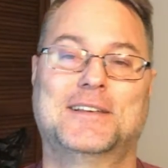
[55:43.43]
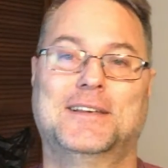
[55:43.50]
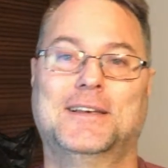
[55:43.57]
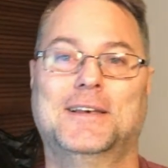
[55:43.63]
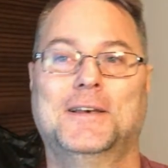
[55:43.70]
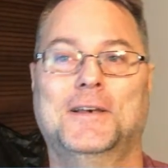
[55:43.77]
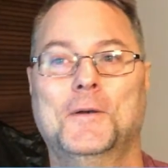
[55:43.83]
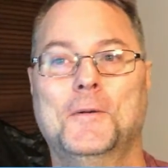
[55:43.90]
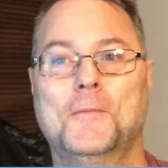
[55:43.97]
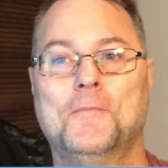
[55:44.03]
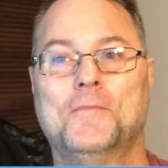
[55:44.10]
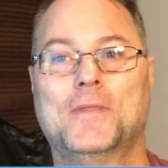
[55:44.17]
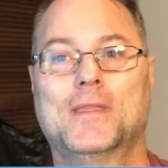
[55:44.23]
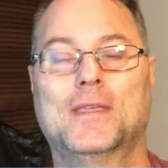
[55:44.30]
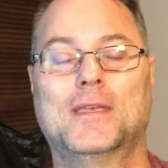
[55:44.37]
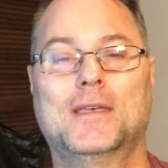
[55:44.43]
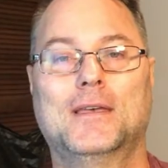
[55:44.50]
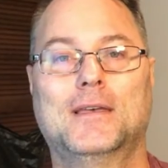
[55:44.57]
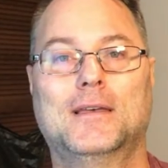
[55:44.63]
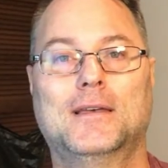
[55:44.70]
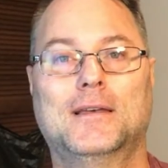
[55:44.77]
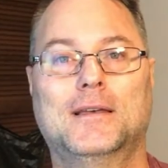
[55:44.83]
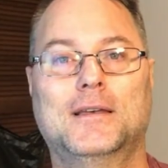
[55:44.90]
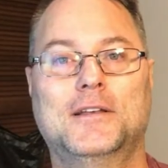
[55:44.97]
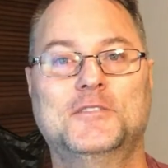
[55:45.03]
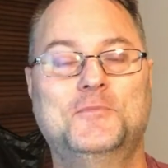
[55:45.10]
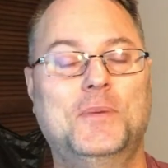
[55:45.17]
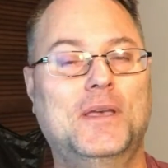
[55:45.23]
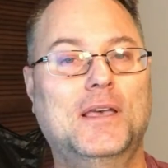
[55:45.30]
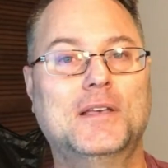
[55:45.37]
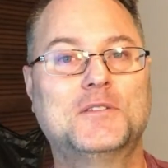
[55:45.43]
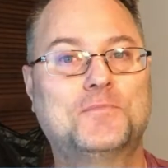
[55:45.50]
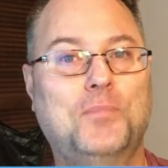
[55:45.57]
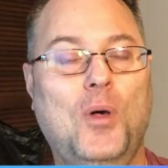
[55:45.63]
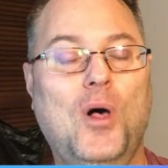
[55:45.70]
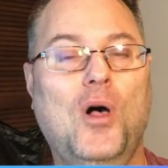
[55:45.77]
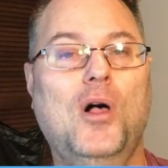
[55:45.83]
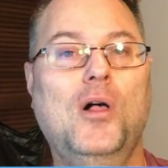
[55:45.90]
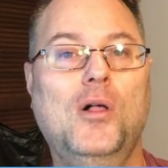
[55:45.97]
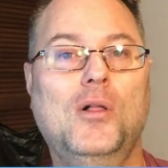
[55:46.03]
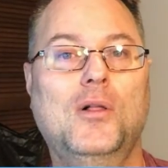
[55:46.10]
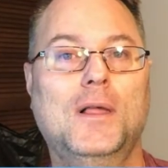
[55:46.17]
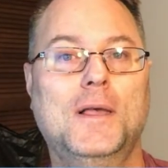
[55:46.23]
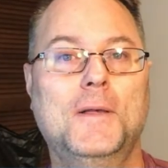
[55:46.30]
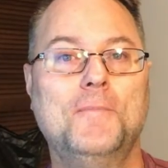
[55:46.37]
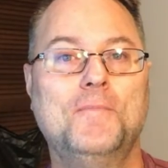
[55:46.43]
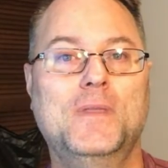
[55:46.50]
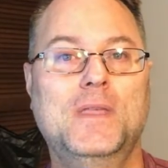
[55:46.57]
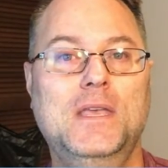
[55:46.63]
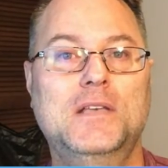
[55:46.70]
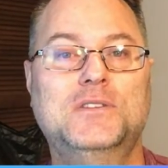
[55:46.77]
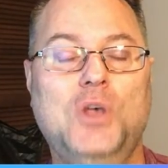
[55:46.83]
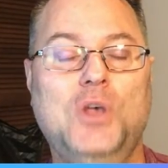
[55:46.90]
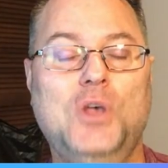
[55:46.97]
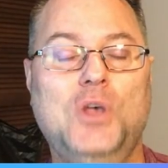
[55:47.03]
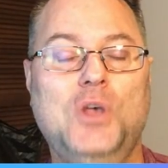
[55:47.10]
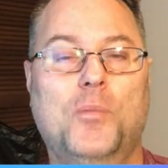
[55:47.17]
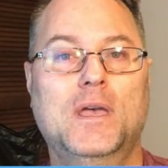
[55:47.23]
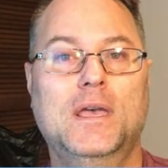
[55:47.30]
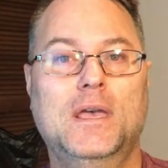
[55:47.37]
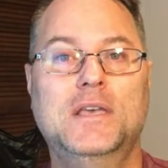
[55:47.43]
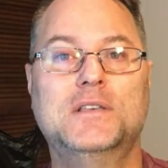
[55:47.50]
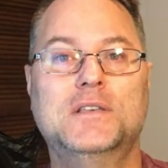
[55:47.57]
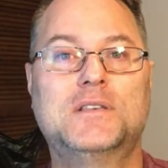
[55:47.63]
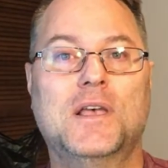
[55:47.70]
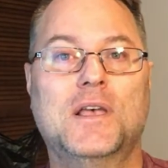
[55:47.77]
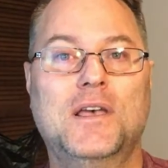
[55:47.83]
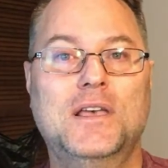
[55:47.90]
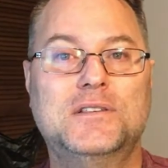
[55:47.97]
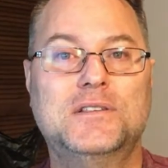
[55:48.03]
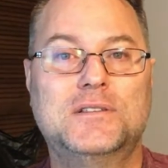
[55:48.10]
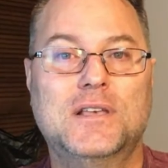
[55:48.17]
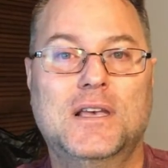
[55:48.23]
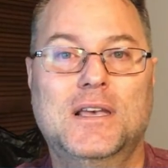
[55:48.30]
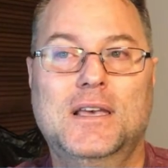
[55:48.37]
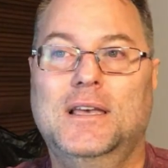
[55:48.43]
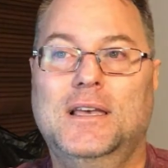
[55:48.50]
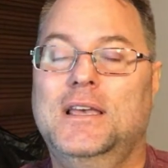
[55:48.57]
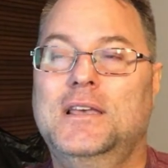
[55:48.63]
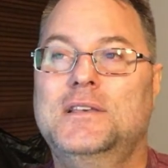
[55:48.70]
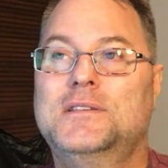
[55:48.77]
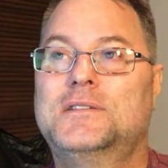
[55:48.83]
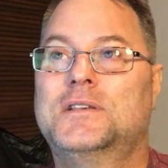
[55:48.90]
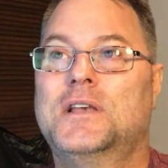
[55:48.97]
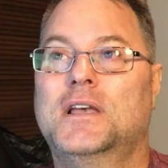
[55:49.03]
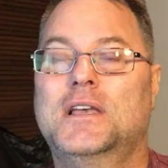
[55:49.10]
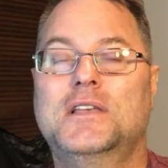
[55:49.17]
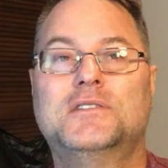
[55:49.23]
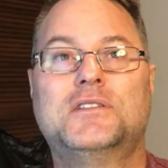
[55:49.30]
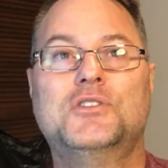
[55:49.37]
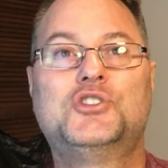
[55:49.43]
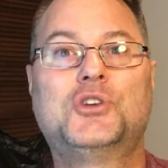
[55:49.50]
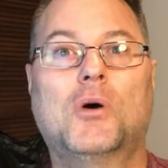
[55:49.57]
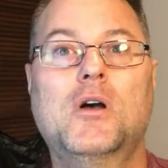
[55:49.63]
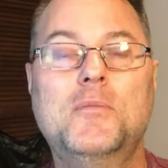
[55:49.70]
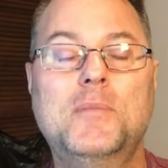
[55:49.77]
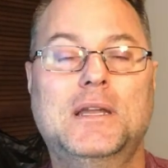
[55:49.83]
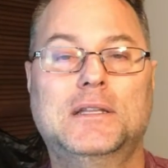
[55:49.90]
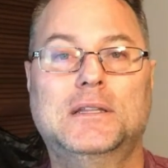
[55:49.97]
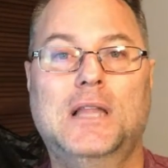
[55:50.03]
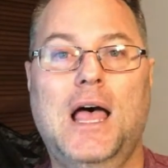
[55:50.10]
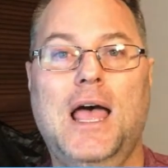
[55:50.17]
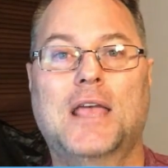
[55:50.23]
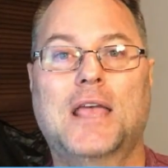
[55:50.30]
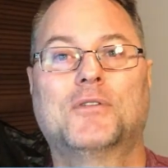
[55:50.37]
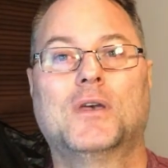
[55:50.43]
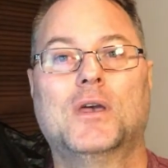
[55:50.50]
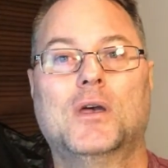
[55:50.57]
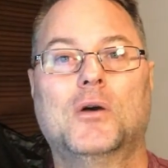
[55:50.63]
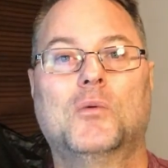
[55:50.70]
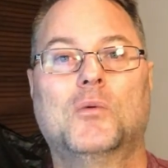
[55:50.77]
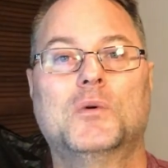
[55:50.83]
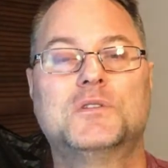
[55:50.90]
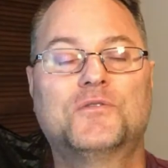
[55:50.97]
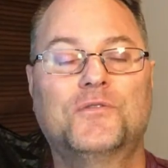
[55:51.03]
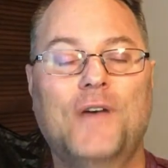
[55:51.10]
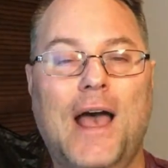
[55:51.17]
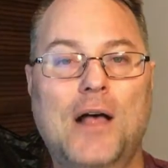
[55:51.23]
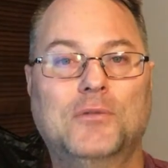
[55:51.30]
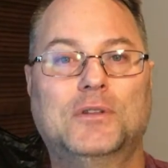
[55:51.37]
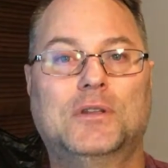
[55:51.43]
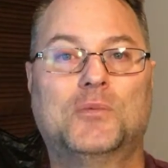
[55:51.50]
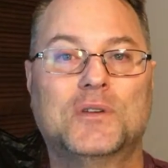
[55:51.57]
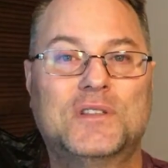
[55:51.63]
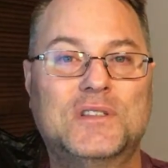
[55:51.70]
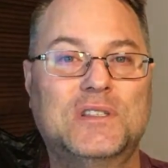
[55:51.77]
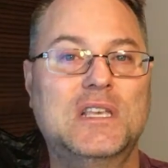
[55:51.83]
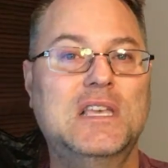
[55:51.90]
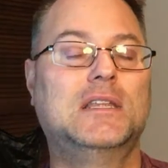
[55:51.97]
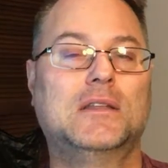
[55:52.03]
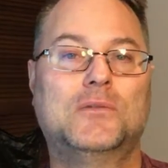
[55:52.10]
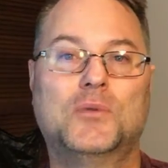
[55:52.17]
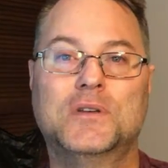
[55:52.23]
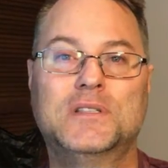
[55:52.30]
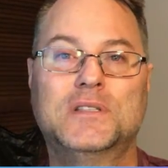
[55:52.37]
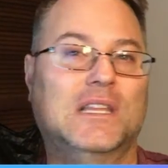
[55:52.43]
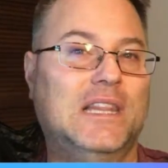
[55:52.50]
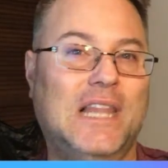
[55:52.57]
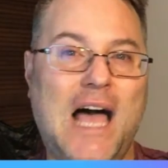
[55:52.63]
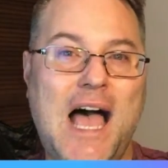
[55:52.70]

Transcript: Because Paul, his hope, his, his, his, his enjoyment in life was founded, was seated, was alive in Christ.